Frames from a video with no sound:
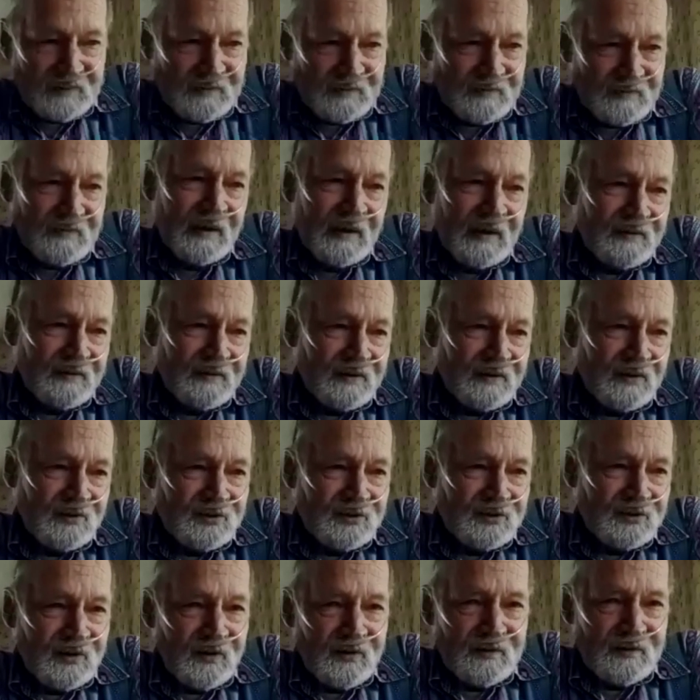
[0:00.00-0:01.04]
large
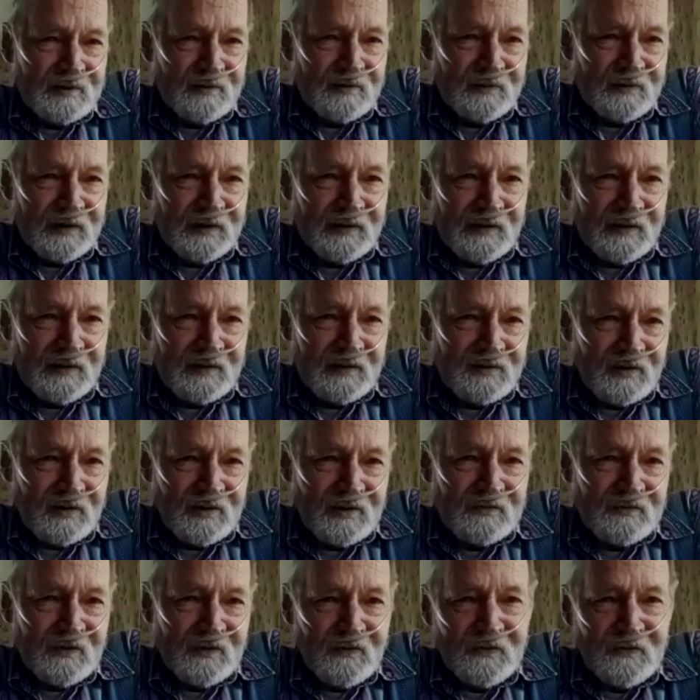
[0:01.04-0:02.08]
garden, and we canned all of
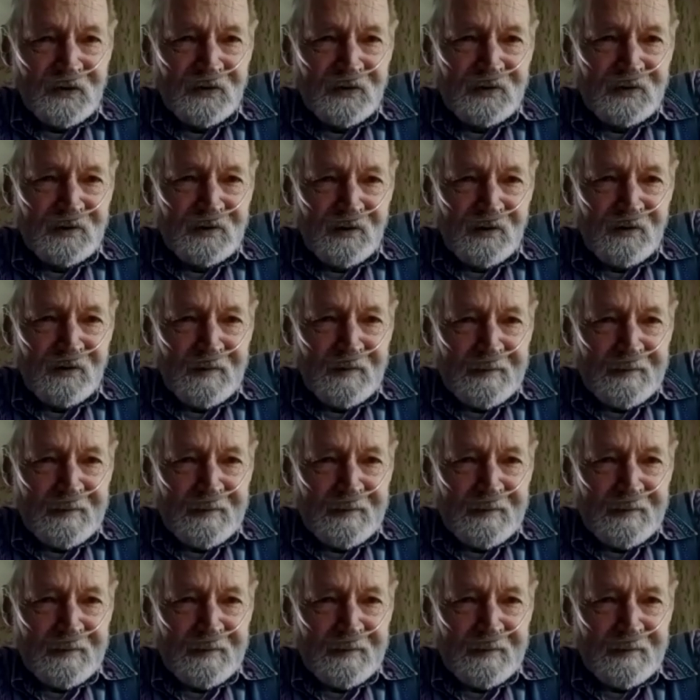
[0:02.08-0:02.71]
our food, or